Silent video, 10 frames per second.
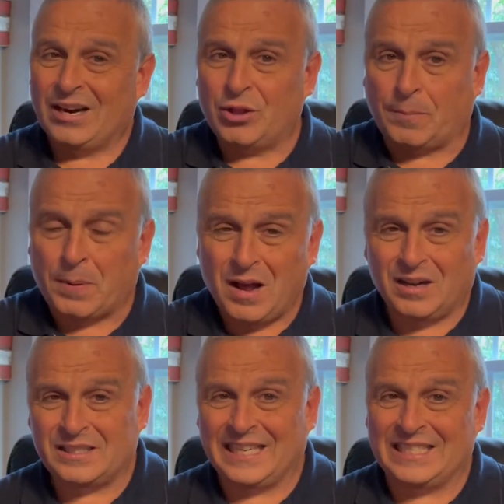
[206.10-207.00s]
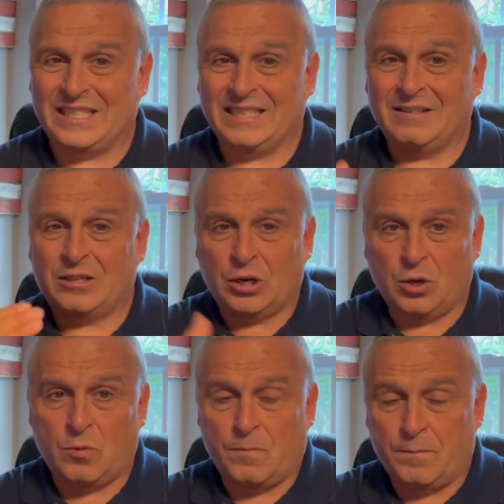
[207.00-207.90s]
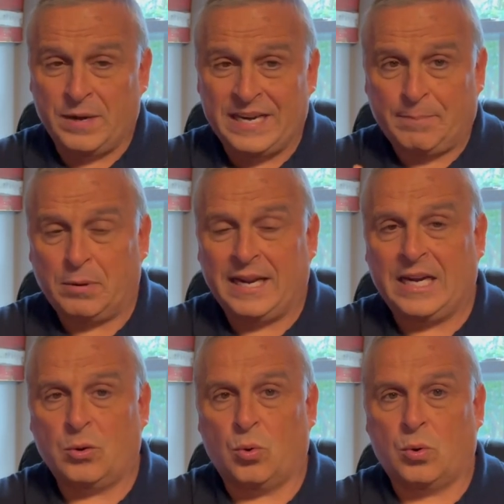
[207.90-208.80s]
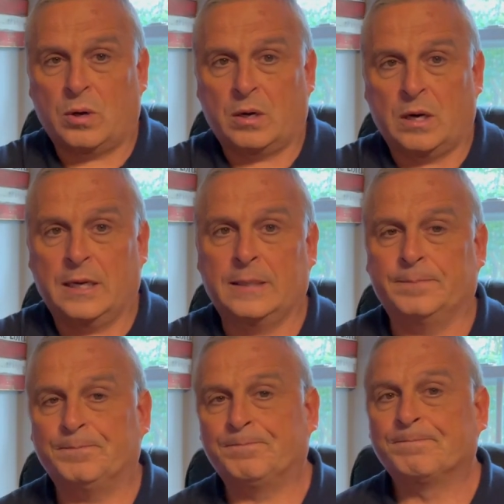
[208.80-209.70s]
their policies to manipulate or